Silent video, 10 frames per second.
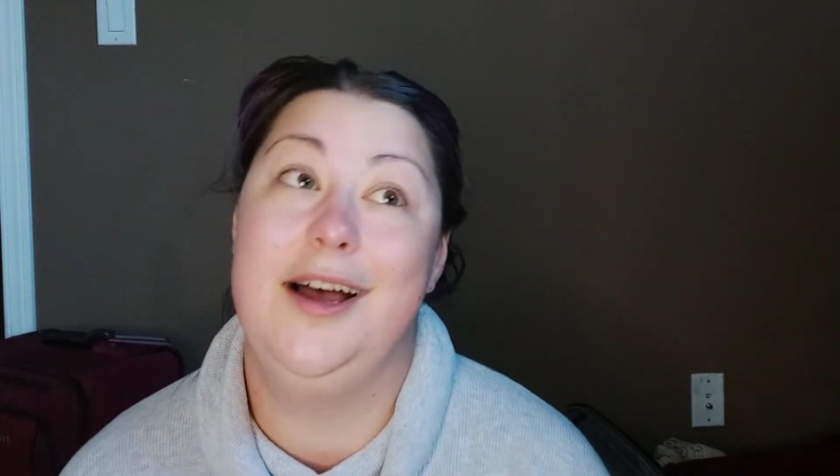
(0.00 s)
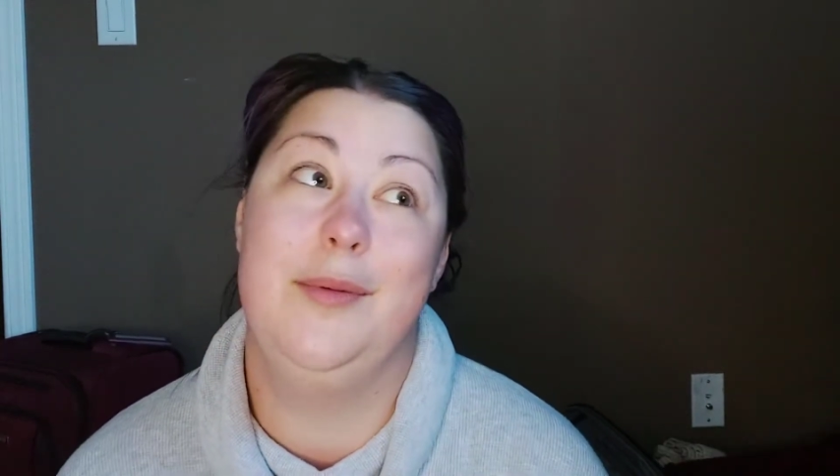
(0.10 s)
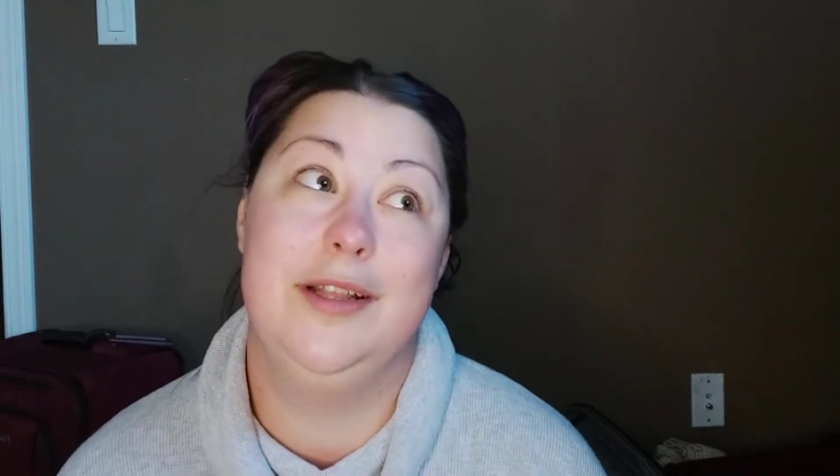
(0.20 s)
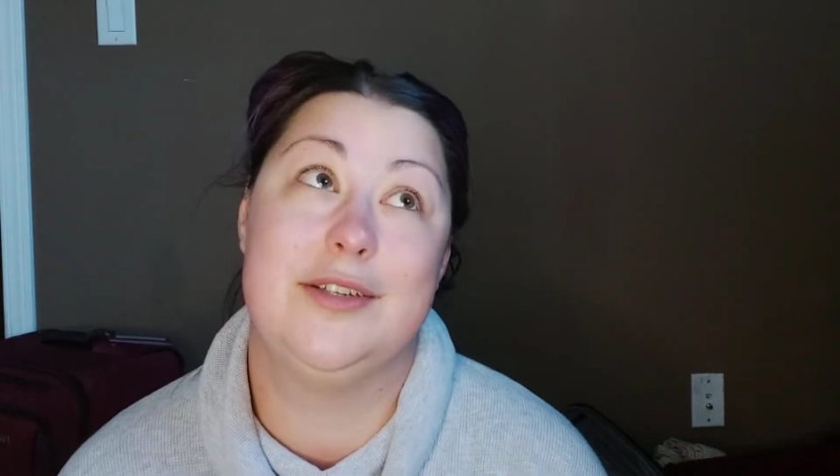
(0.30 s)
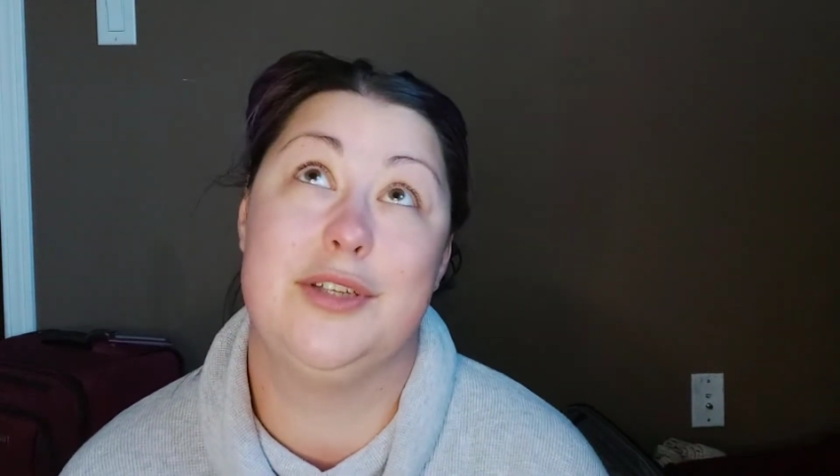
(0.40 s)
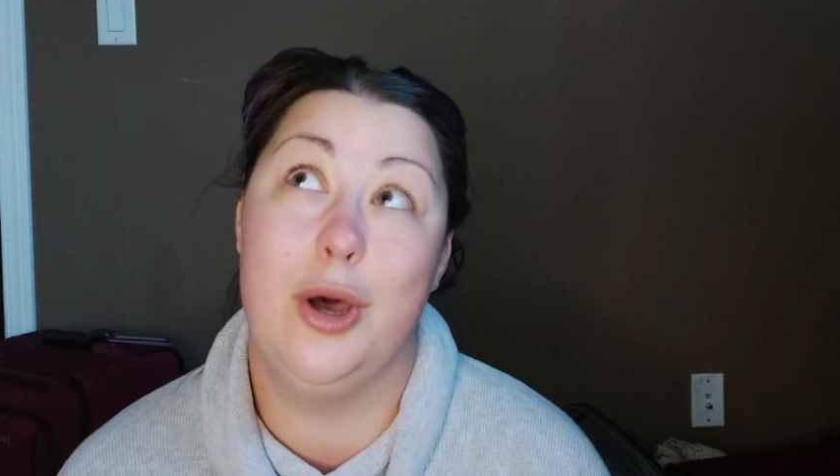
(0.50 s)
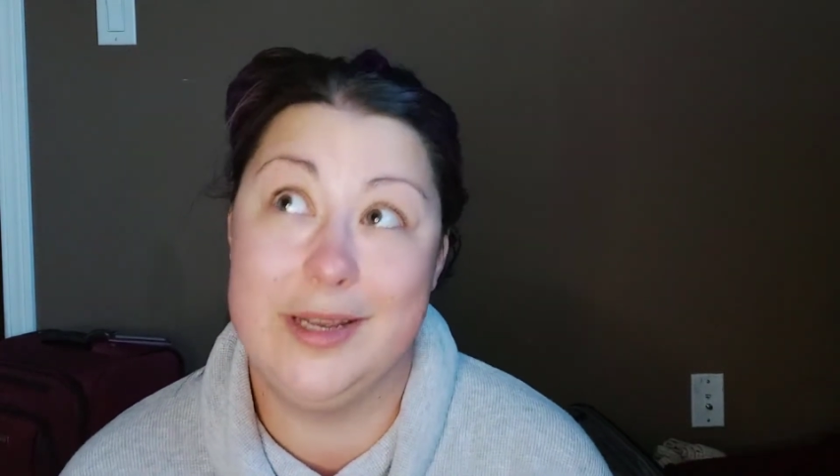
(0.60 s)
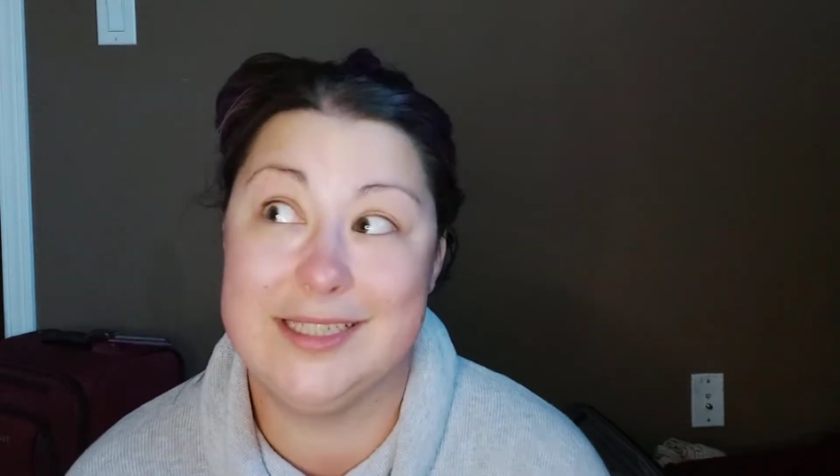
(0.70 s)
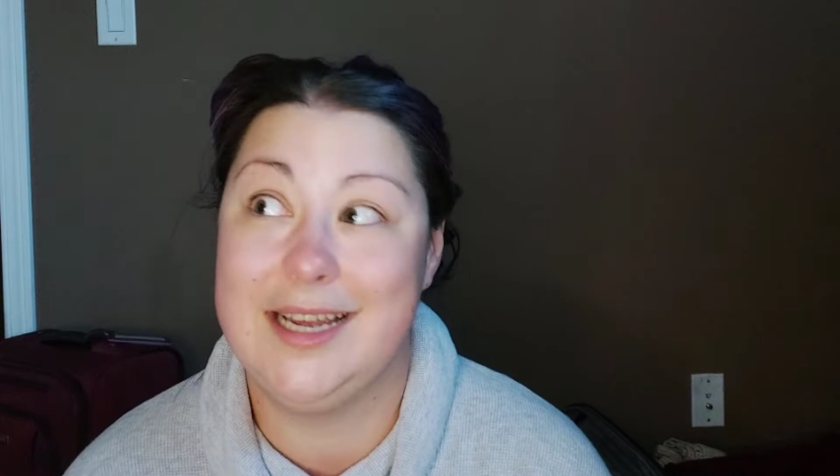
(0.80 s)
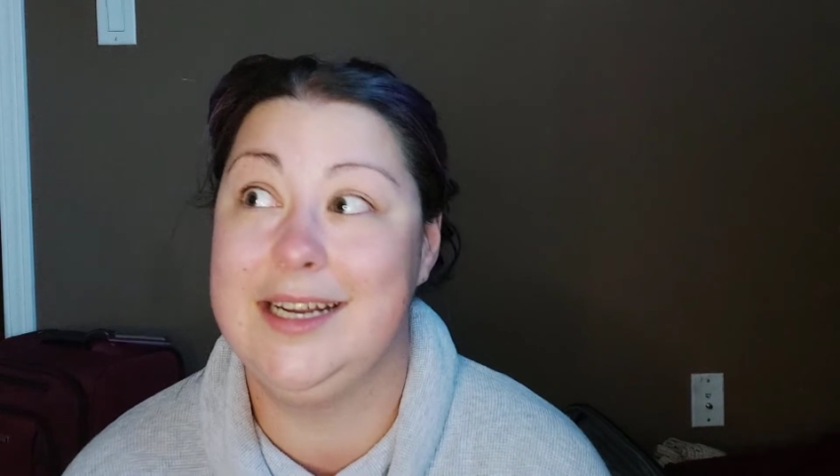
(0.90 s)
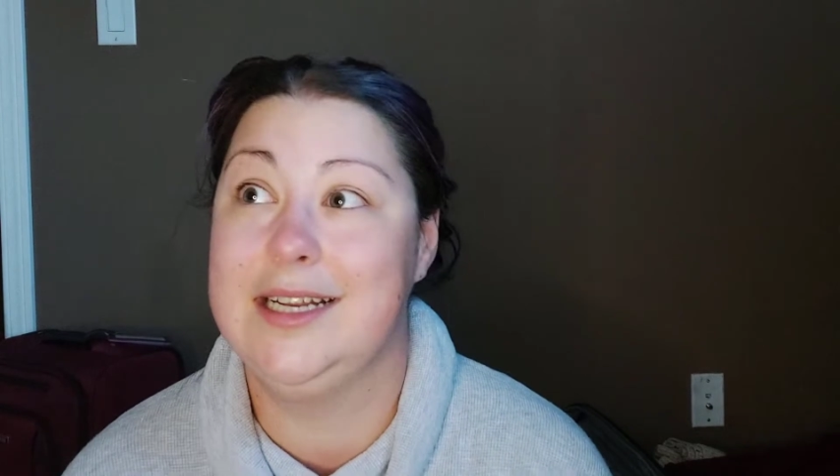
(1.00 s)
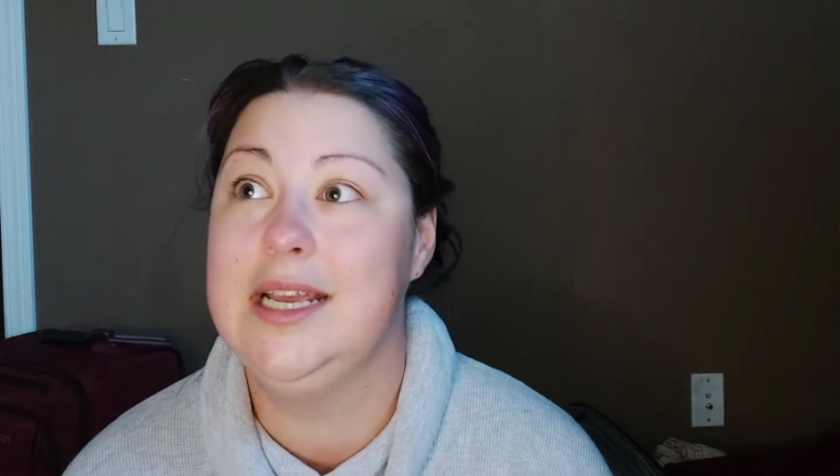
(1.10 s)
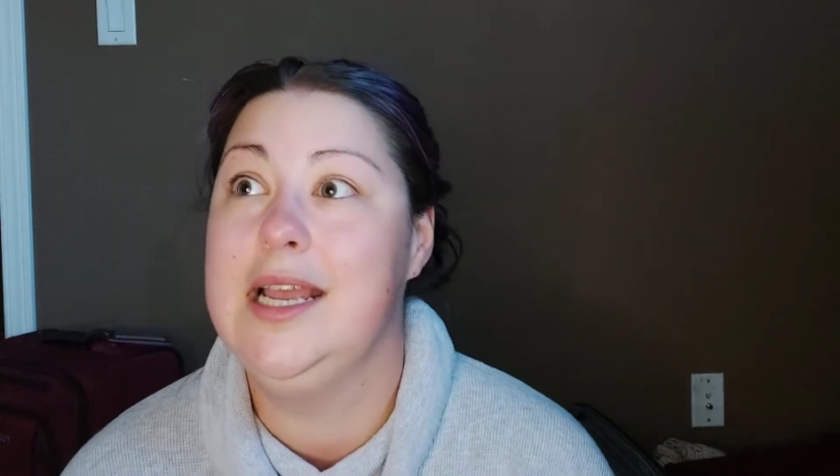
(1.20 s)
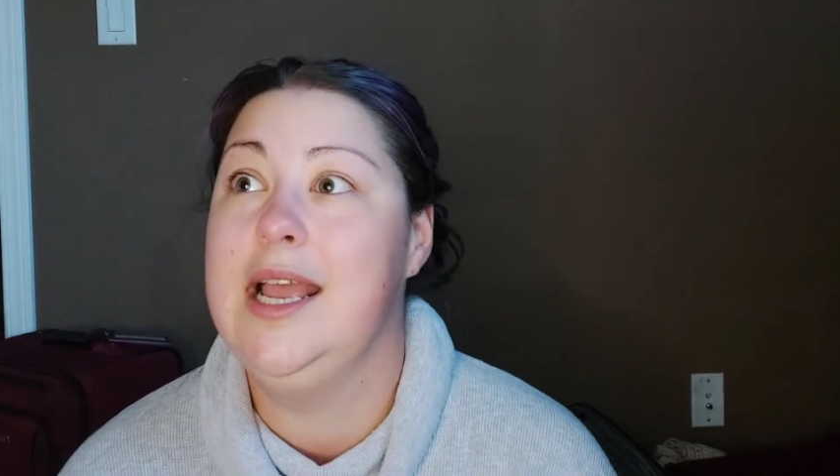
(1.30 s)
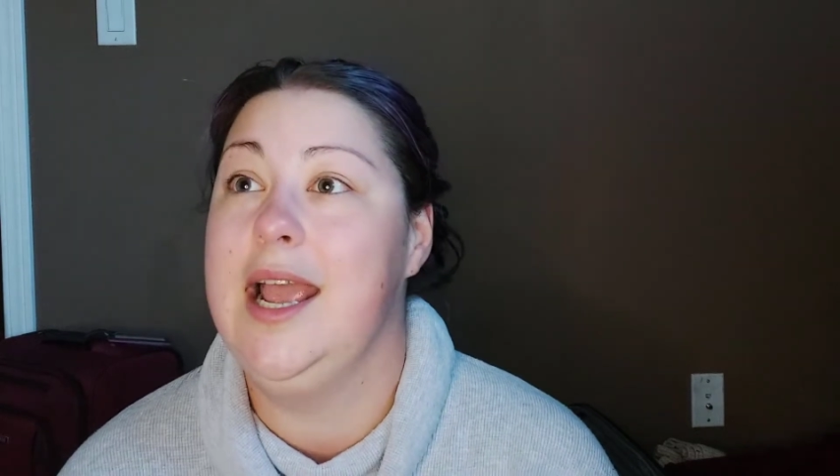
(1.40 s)
and so
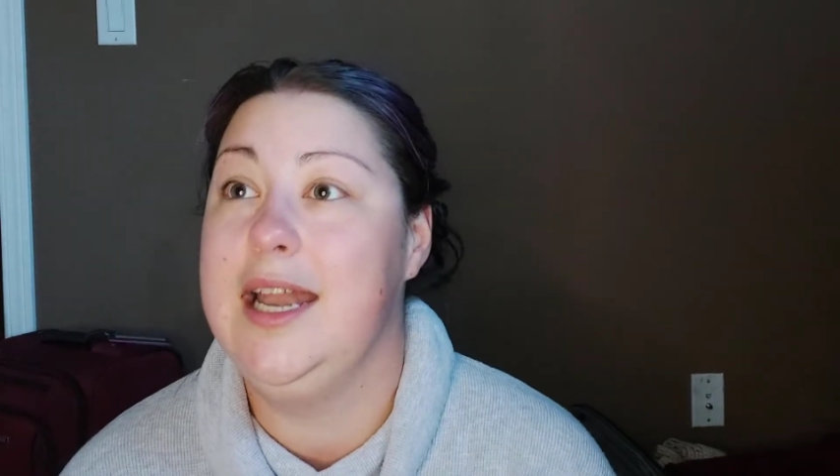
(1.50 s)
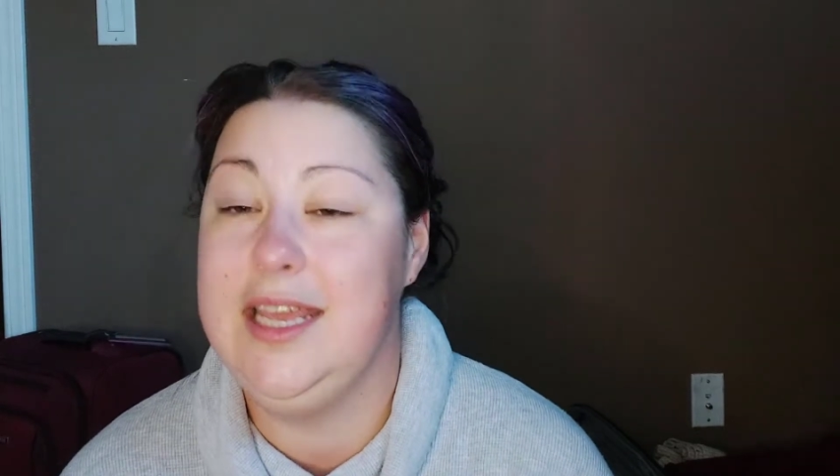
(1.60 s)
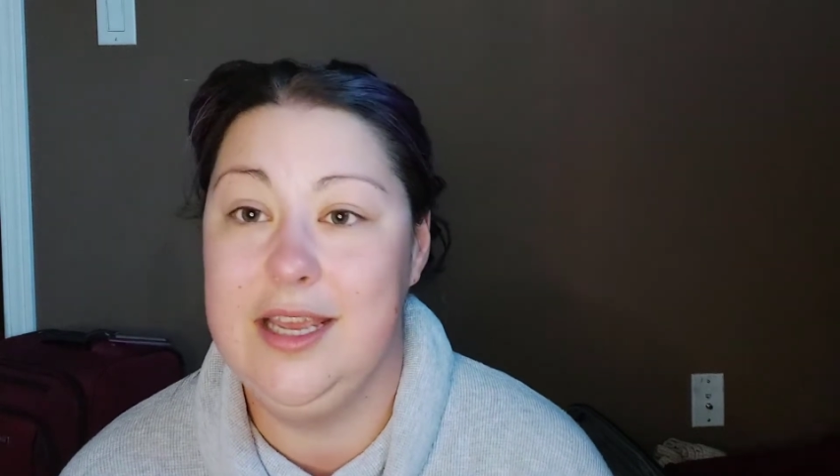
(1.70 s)
excited and